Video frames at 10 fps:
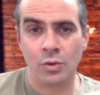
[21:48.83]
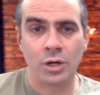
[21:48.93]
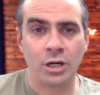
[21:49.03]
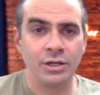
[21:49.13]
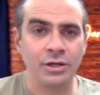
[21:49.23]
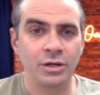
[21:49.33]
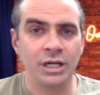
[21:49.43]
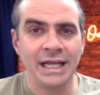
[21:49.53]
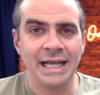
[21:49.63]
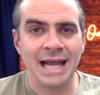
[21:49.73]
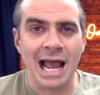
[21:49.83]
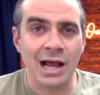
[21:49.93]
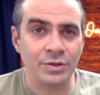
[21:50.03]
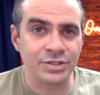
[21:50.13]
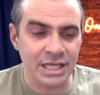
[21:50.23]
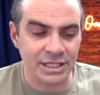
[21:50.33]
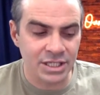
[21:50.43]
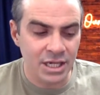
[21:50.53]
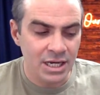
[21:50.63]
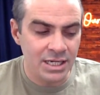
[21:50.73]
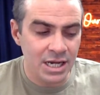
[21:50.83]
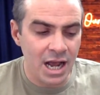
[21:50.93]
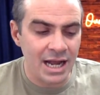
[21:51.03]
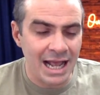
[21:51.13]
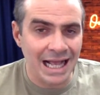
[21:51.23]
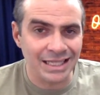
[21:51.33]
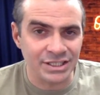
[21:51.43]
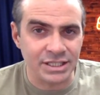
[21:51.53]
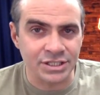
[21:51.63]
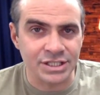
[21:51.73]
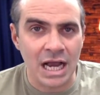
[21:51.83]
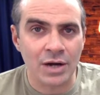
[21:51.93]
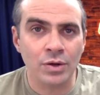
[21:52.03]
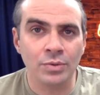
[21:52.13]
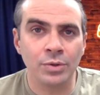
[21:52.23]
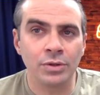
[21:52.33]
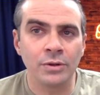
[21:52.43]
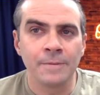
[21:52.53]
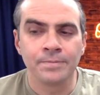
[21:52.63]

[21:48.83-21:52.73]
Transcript: or you're in a house that's not as desirable,